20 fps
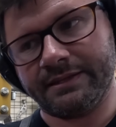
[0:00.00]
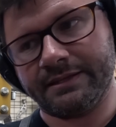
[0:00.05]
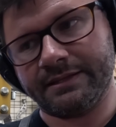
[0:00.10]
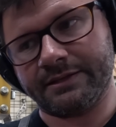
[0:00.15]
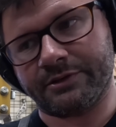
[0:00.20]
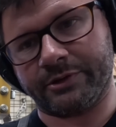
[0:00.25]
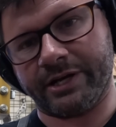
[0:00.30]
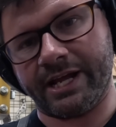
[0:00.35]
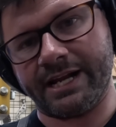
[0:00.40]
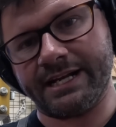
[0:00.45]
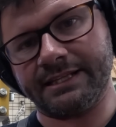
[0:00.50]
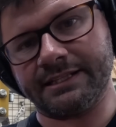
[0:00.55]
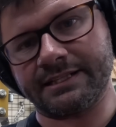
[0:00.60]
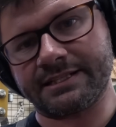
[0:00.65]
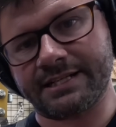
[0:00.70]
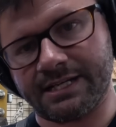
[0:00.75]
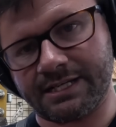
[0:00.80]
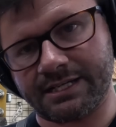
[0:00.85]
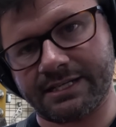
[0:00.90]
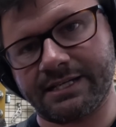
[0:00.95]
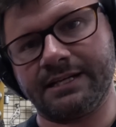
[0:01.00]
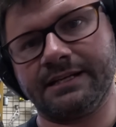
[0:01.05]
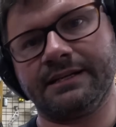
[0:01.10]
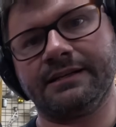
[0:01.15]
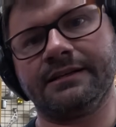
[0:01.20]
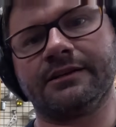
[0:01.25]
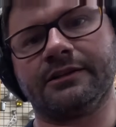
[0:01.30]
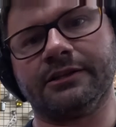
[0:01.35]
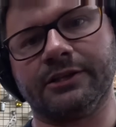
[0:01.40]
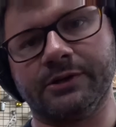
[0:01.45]
creating the tuck,
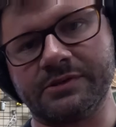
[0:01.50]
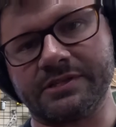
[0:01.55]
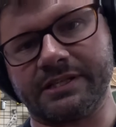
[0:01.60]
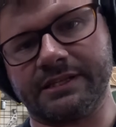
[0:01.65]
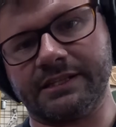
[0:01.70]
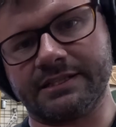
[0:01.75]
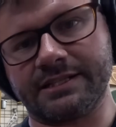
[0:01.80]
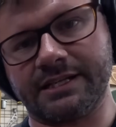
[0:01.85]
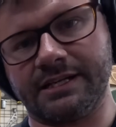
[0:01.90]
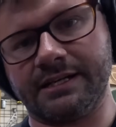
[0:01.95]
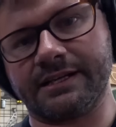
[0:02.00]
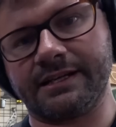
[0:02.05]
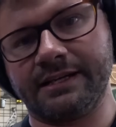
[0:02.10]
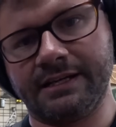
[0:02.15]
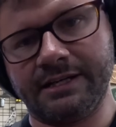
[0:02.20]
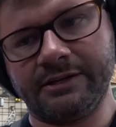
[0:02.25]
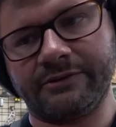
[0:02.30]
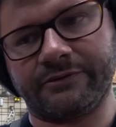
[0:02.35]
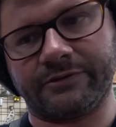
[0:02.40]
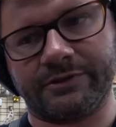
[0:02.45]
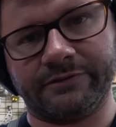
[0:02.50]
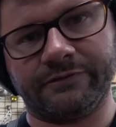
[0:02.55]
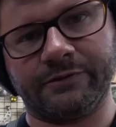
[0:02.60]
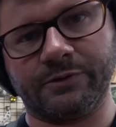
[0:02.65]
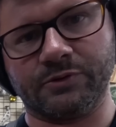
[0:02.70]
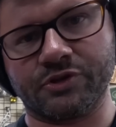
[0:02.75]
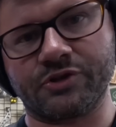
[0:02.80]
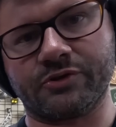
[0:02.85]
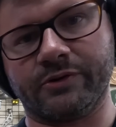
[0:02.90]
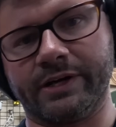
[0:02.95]
closing the tuck for a full
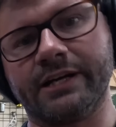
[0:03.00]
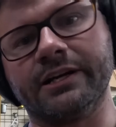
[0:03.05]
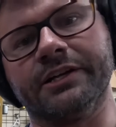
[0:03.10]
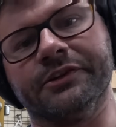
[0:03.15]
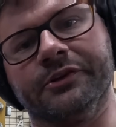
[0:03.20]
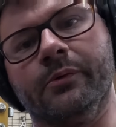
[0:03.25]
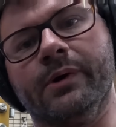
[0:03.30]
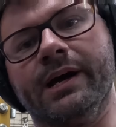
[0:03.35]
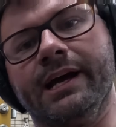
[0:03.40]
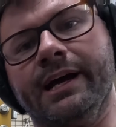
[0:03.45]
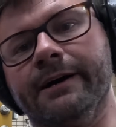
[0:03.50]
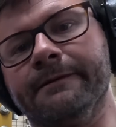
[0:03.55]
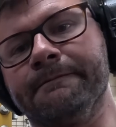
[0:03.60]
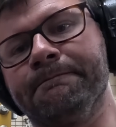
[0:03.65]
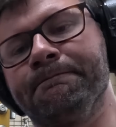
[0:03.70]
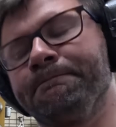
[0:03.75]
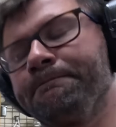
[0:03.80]
shrink on the way out.